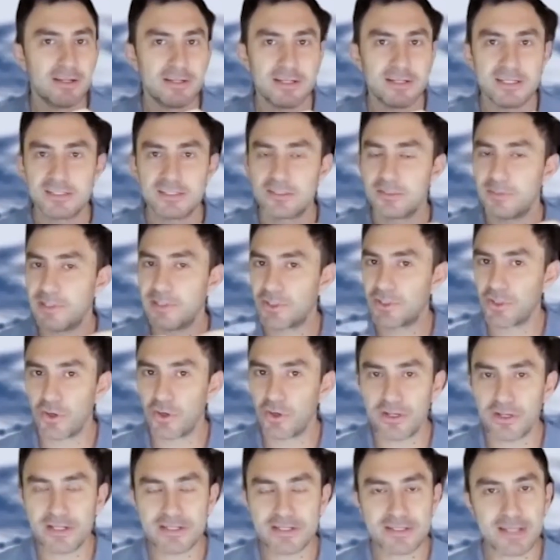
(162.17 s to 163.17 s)
It needs to be
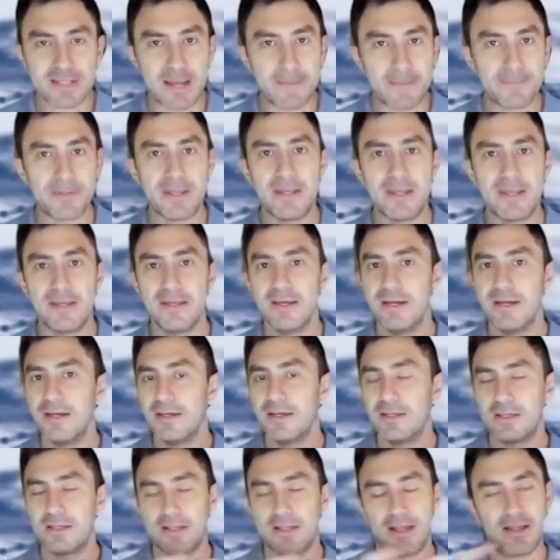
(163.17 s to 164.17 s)
short and snappy,
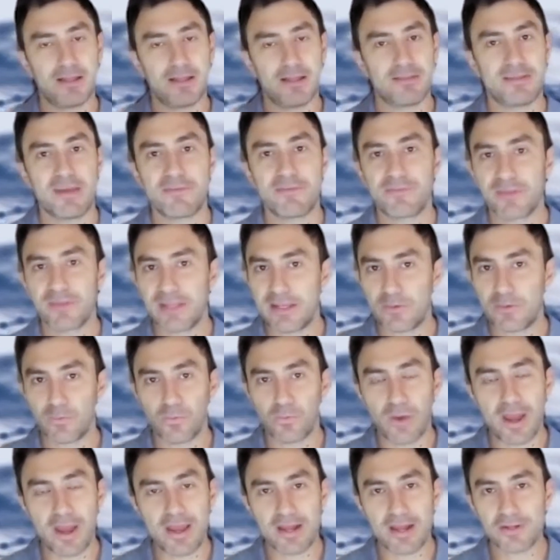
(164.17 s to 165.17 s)
definitely
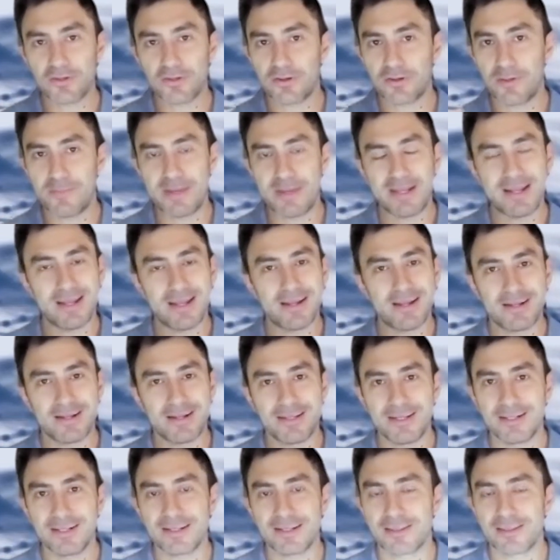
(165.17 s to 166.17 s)
way under a minute,
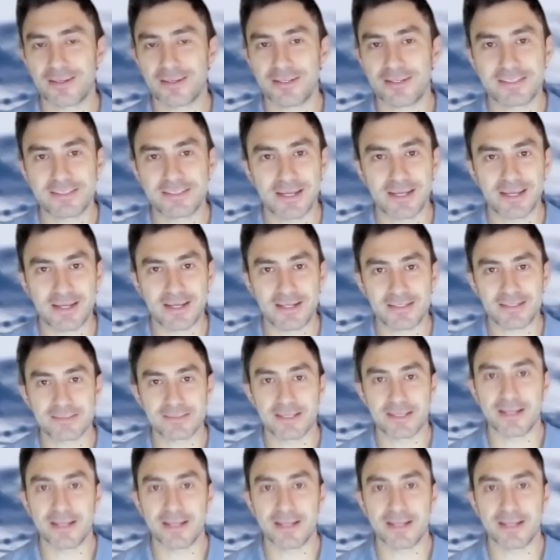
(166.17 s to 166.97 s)
ideally 30 seconds.